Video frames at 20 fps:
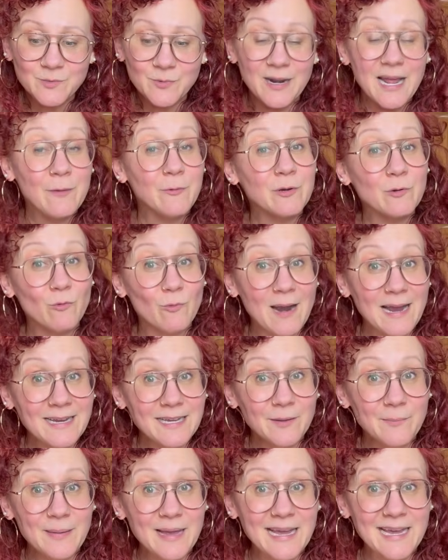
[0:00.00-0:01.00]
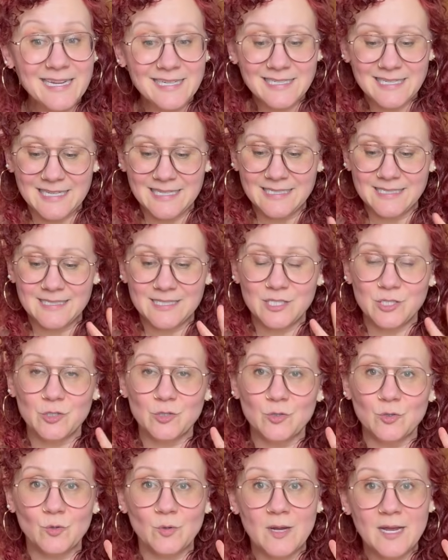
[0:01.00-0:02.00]
what I would recommend is
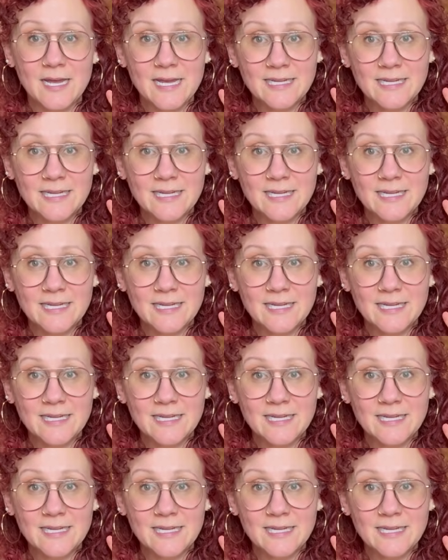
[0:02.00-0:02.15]
you